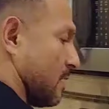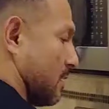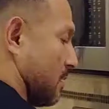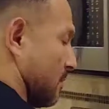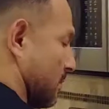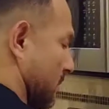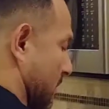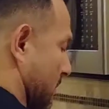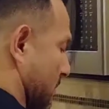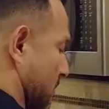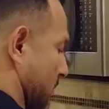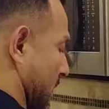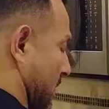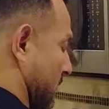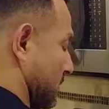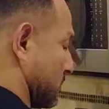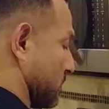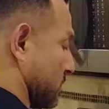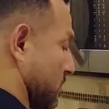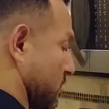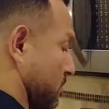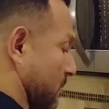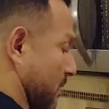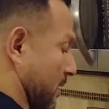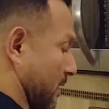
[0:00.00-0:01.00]
my
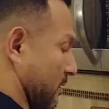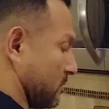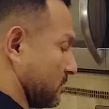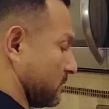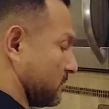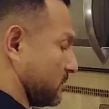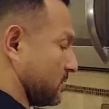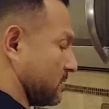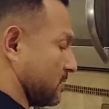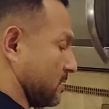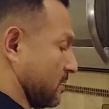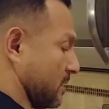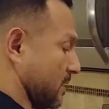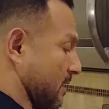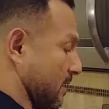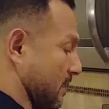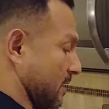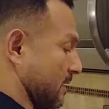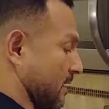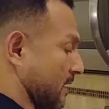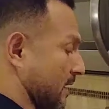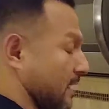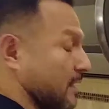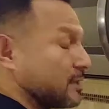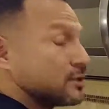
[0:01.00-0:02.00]
Brussels sprouts, and
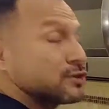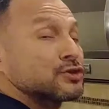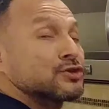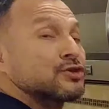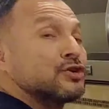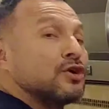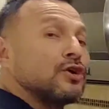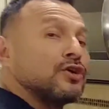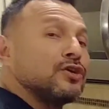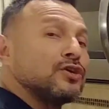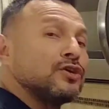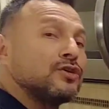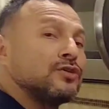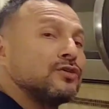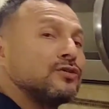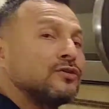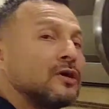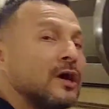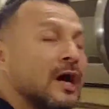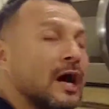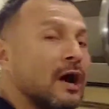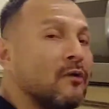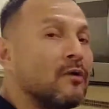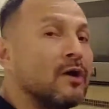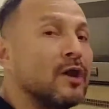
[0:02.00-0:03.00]
I'll show you
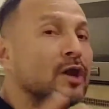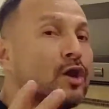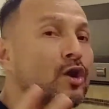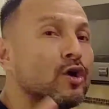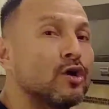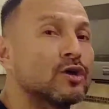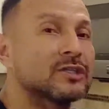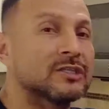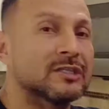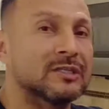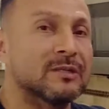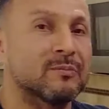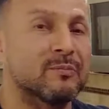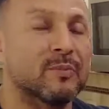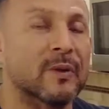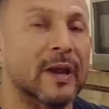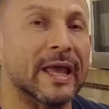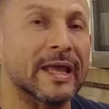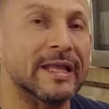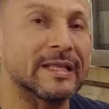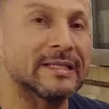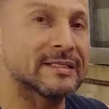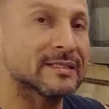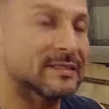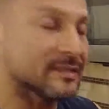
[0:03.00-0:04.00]
how it looks on the
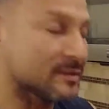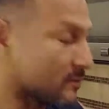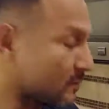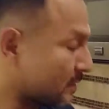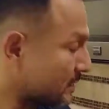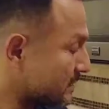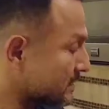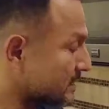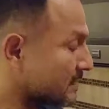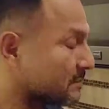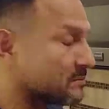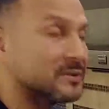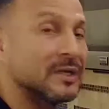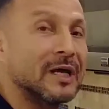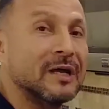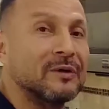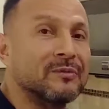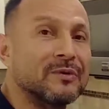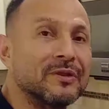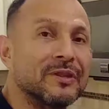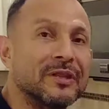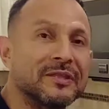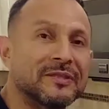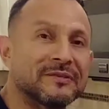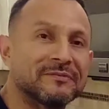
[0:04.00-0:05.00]
plate once I'm done
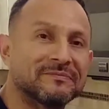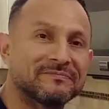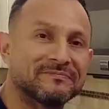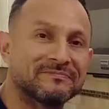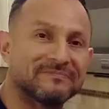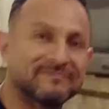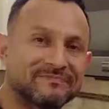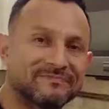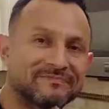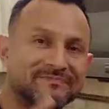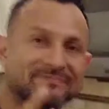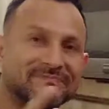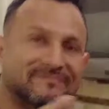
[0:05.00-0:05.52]
with it.